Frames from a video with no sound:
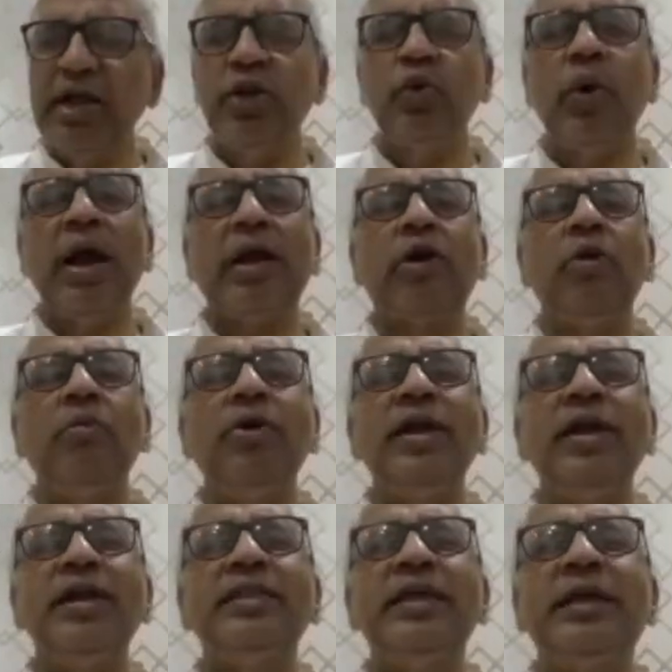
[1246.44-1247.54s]
to
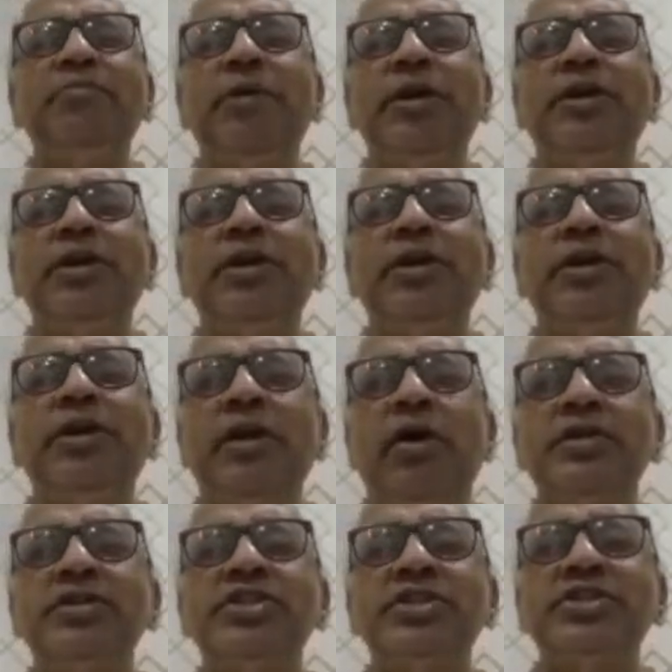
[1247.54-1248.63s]
accommodate that particular
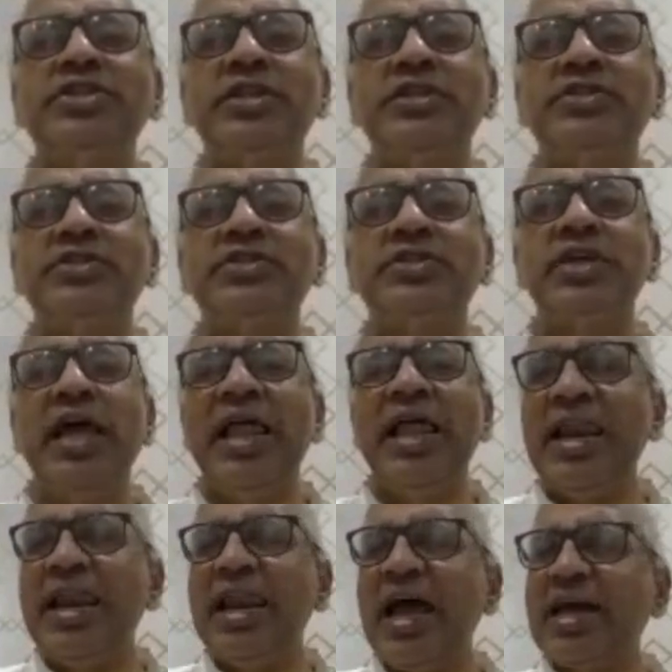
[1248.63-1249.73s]
consciousness.
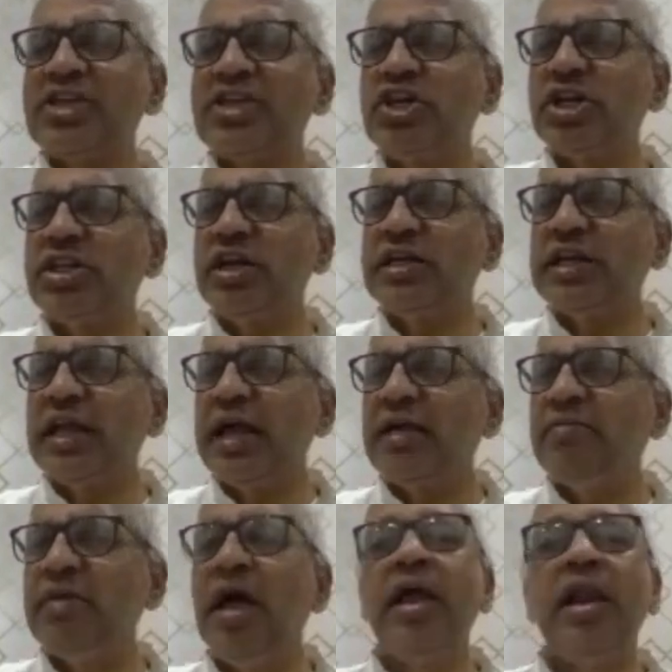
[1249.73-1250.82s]
Larger the
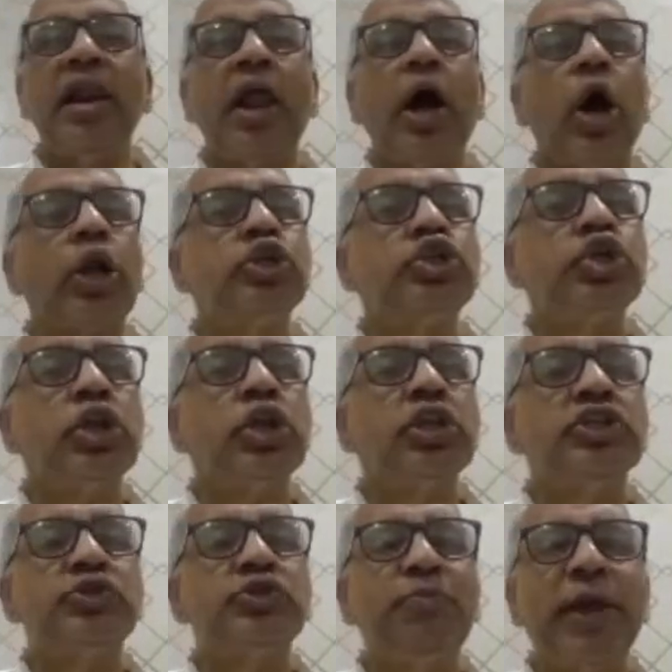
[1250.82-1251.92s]
time, larger
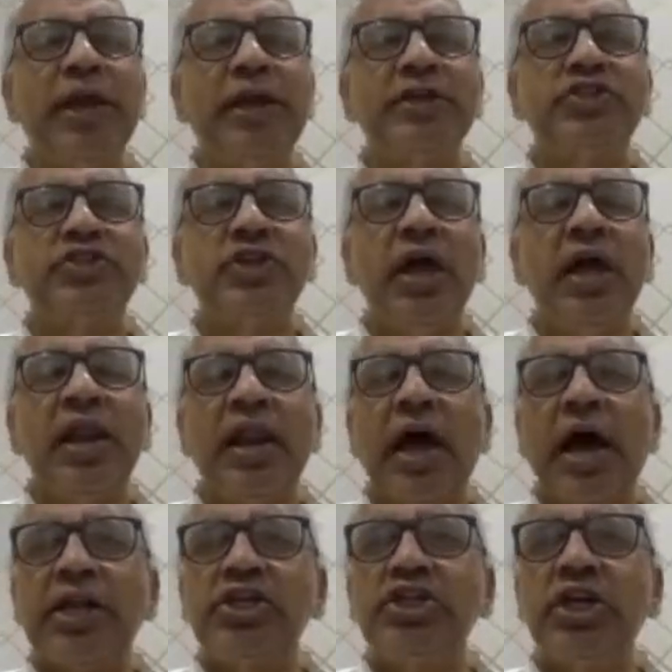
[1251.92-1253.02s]
the space,
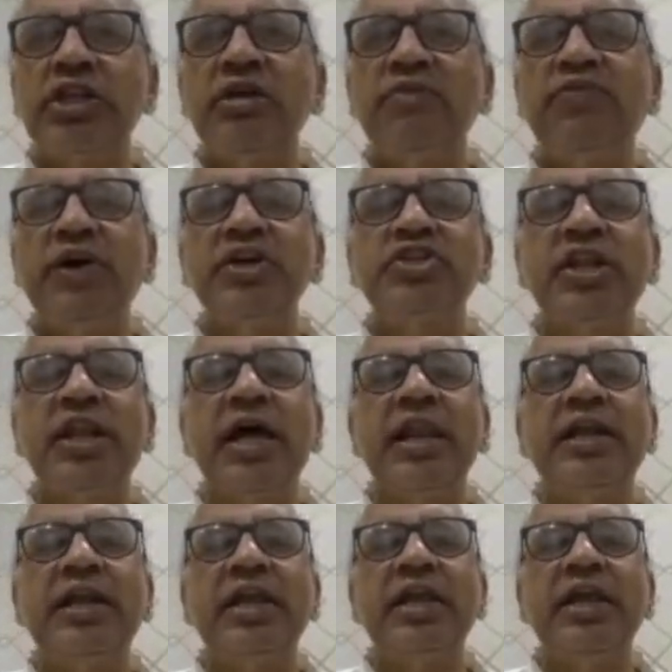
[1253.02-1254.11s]
larger the
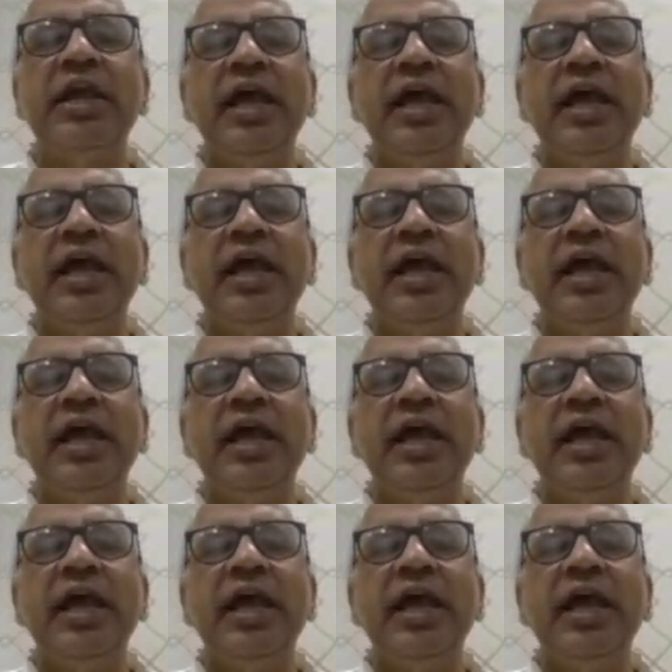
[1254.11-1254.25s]
functionality,